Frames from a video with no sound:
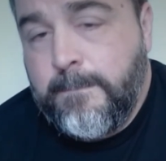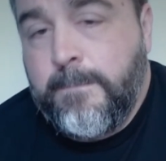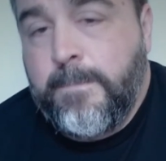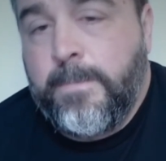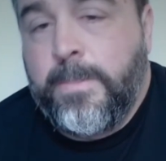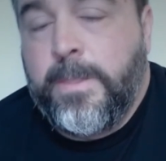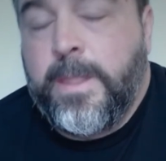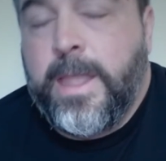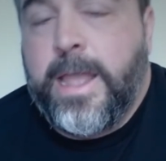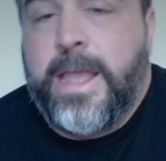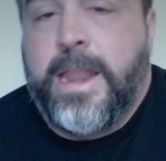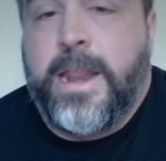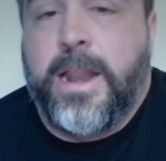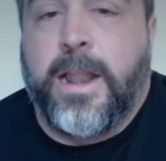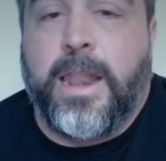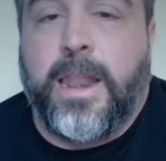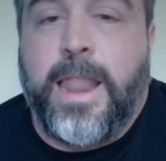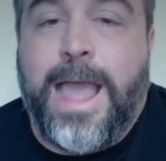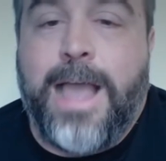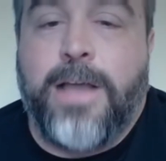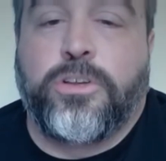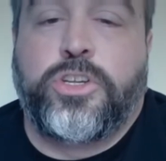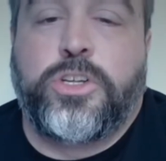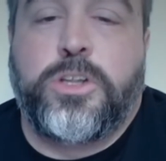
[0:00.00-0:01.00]
And it
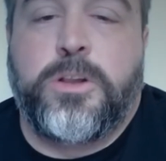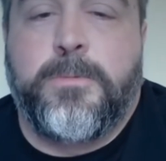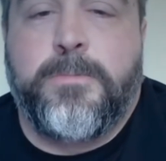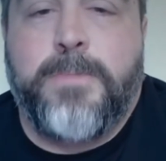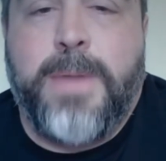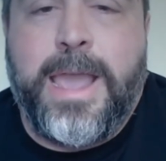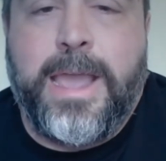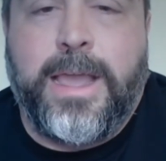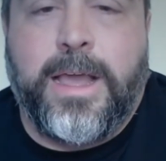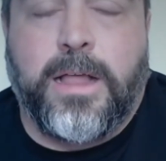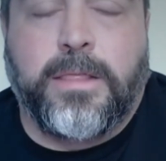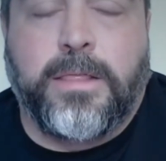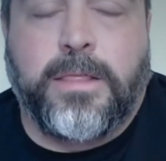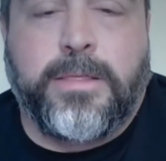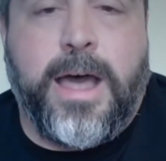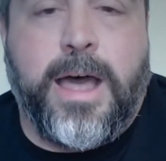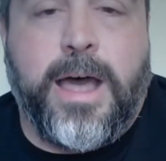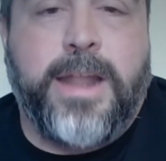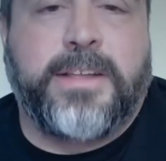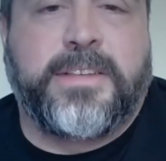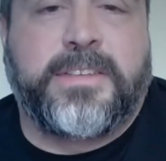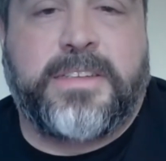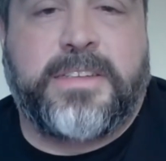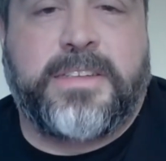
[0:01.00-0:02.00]
allows you to make a
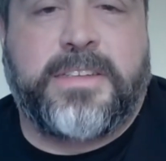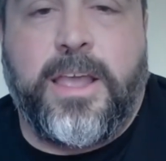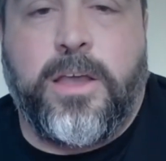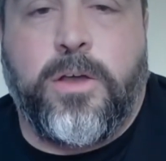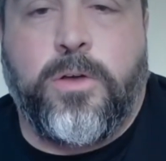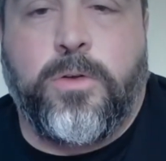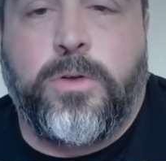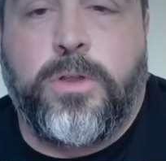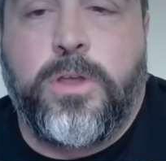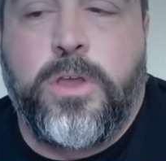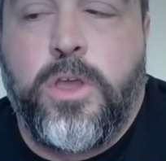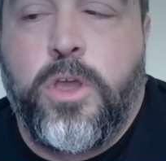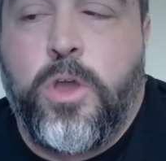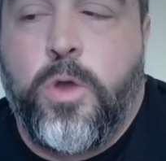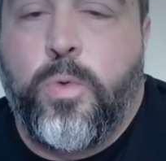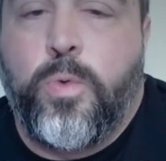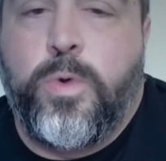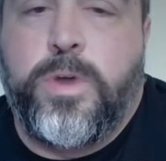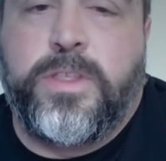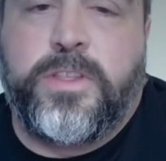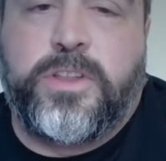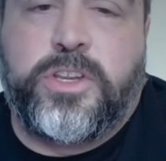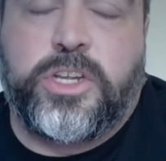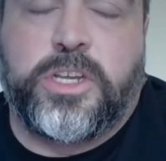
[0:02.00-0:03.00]
lot of sound
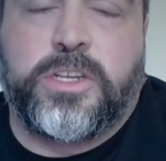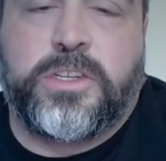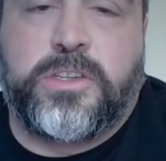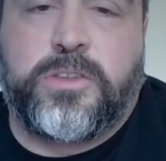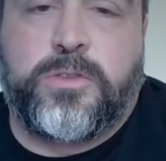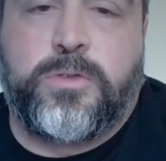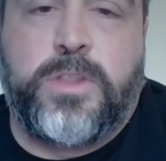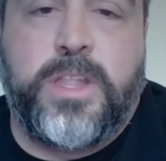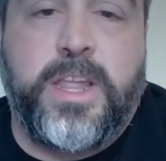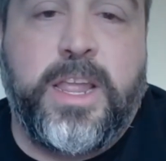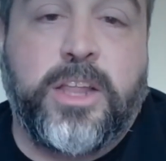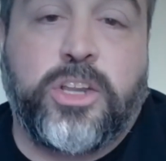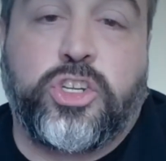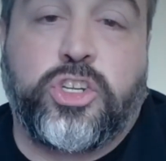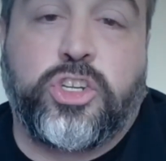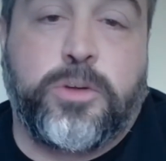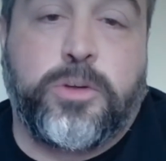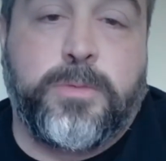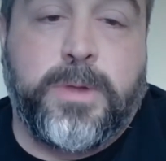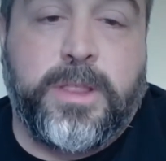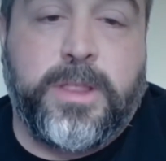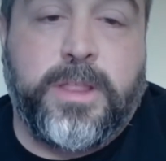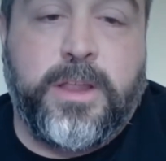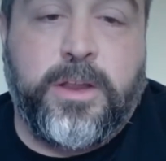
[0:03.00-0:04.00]
with just the
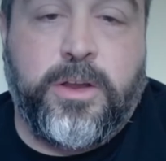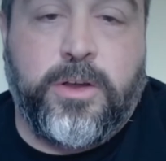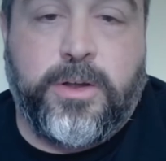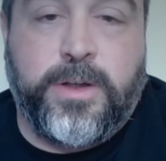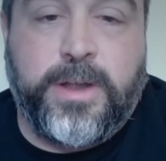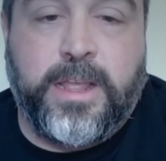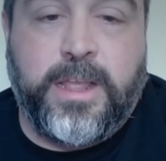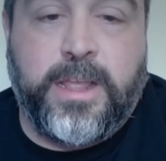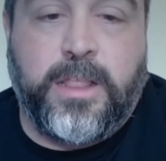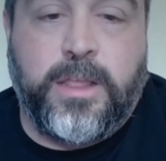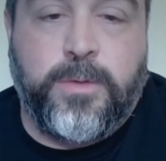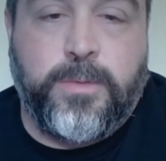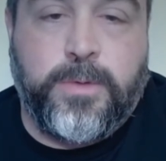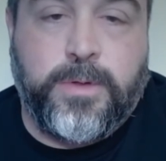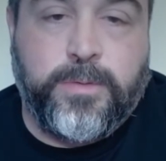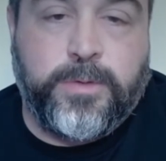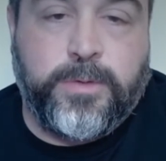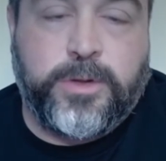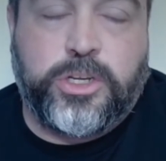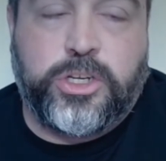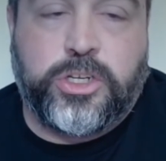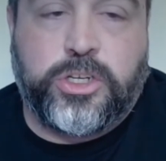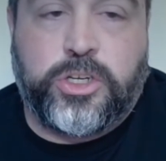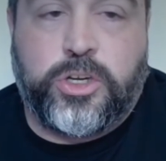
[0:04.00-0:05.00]
instrument that you're dealing with
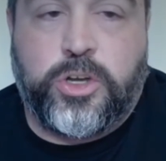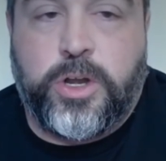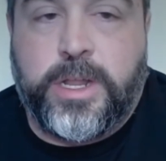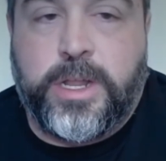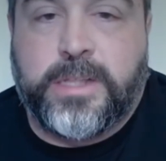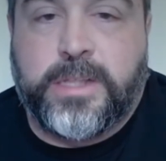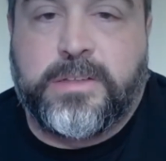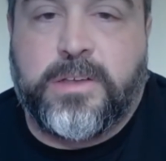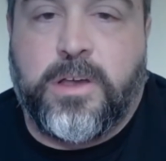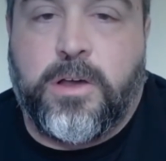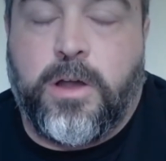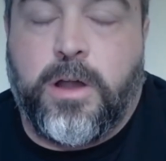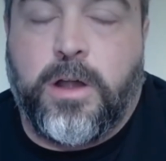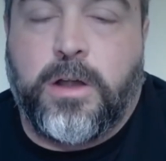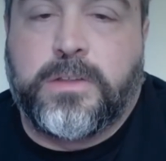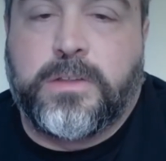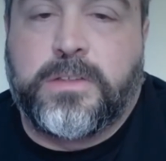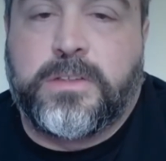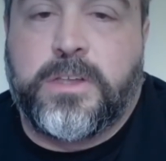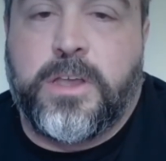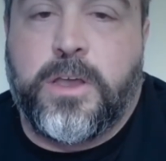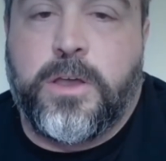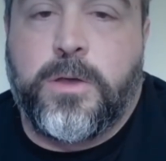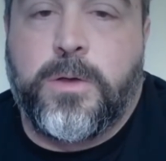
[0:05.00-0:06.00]
just your guitar.
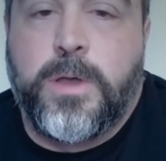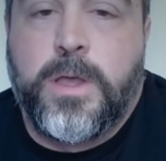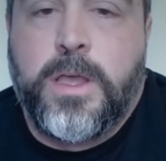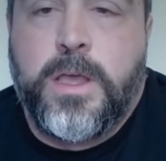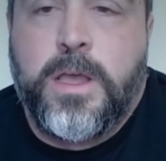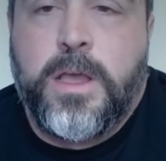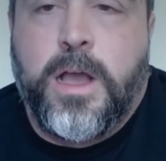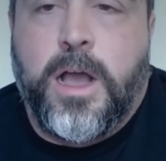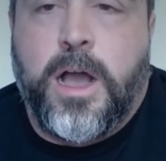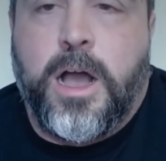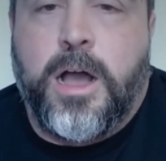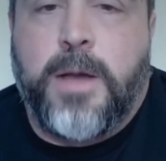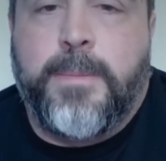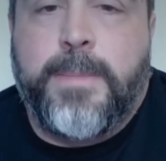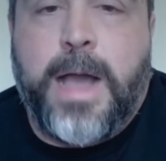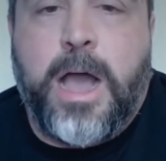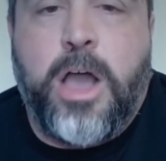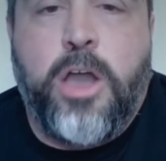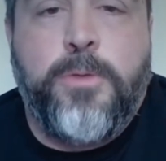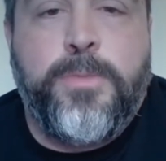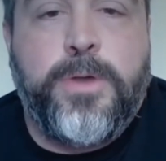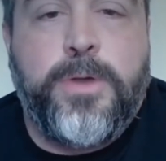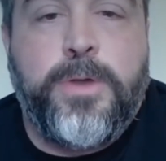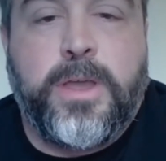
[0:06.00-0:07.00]
So I
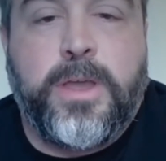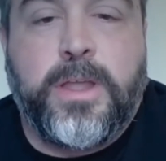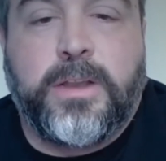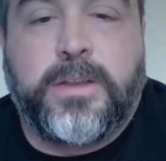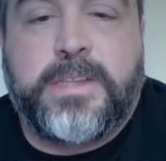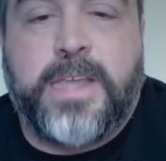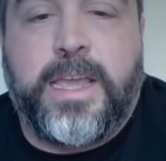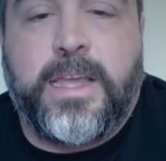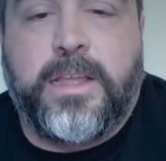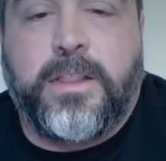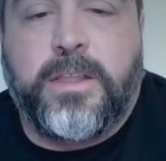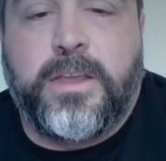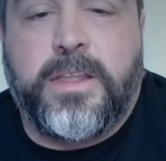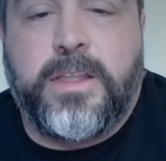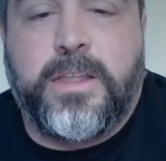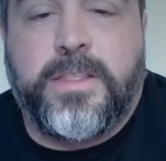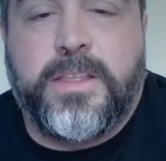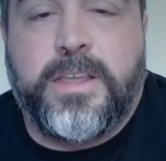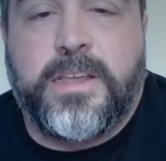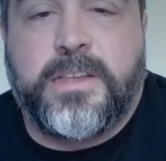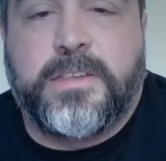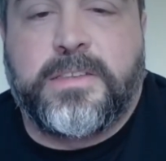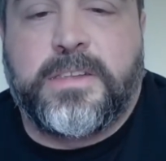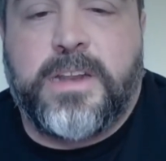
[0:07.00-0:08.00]
hope you can take a look at
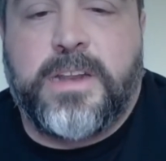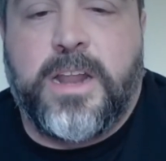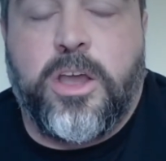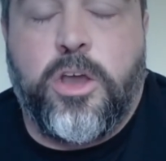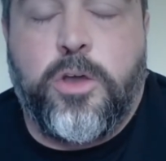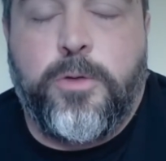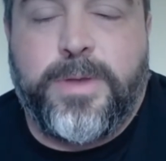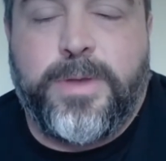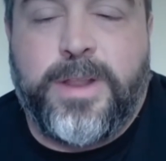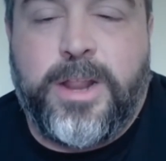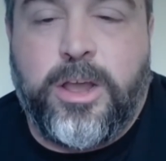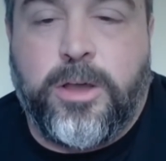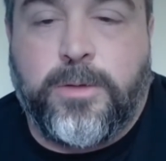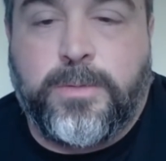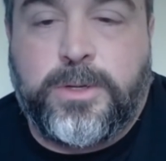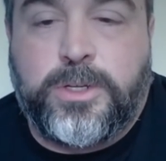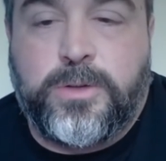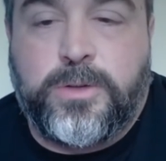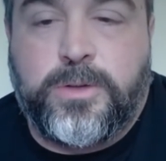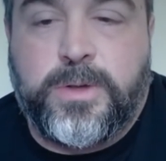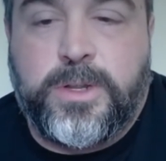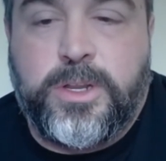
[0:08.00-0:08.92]
this, and I hope it helps you in your